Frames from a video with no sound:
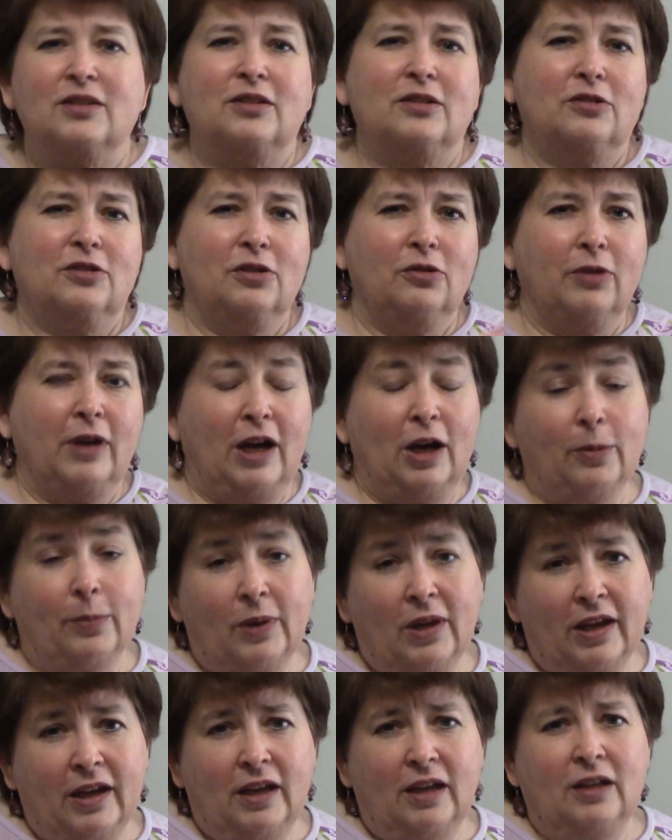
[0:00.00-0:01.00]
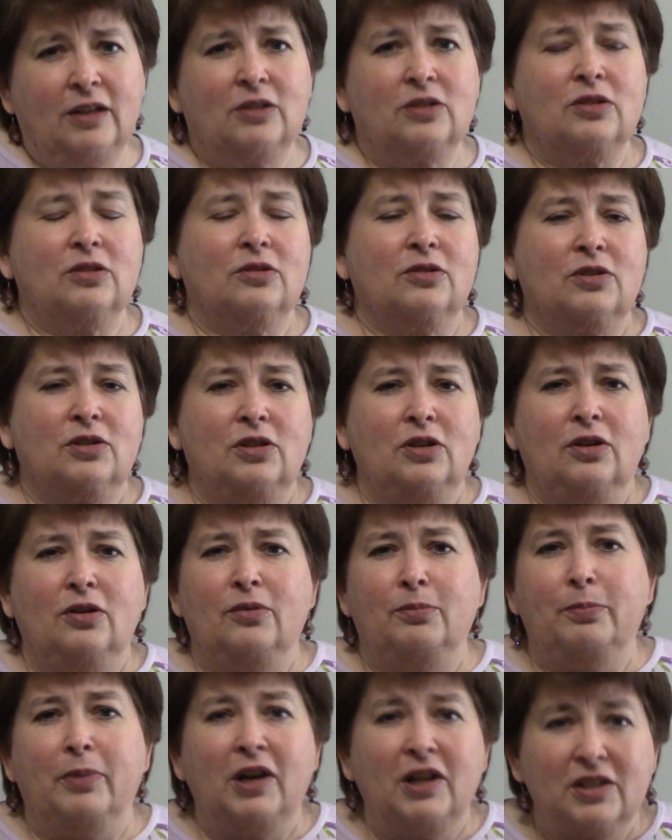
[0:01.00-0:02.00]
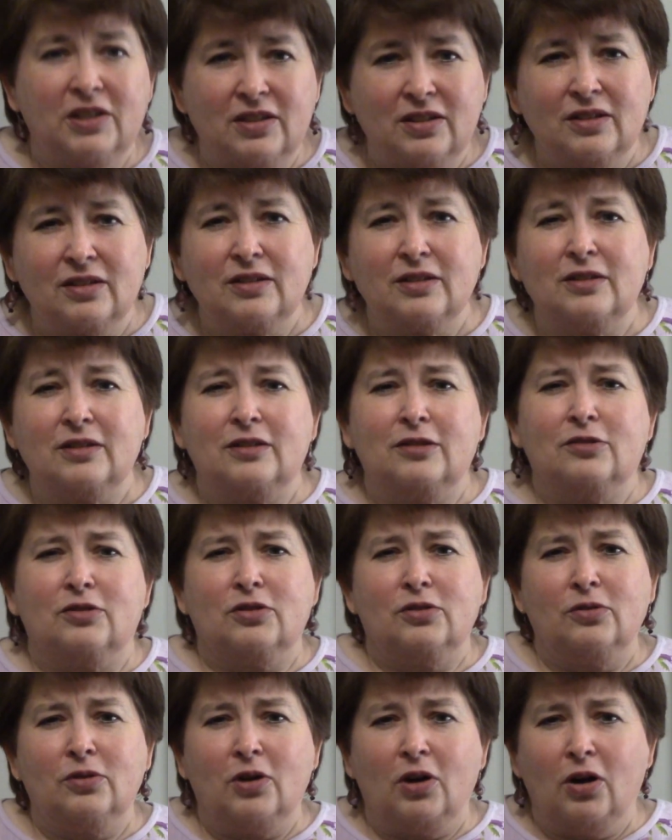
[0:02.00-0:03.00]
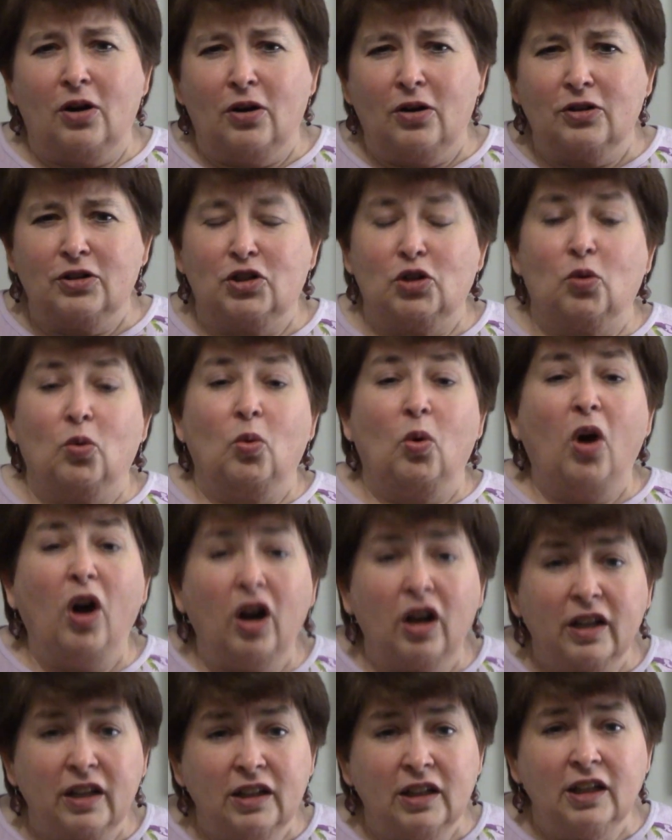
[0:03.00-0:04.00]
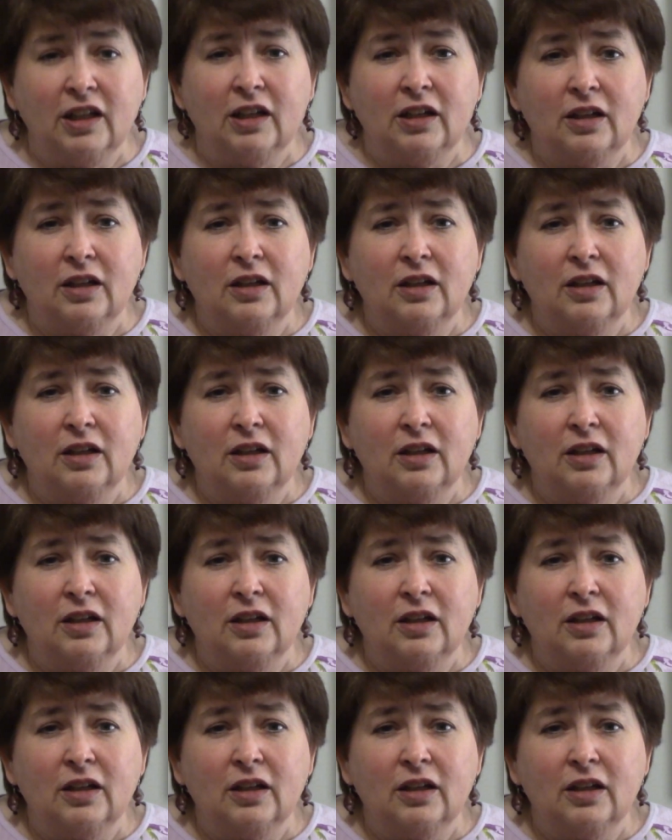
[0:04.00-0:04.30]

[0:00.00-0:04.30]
there's no airplanes, there's no buses, there's no cars. You're walking it.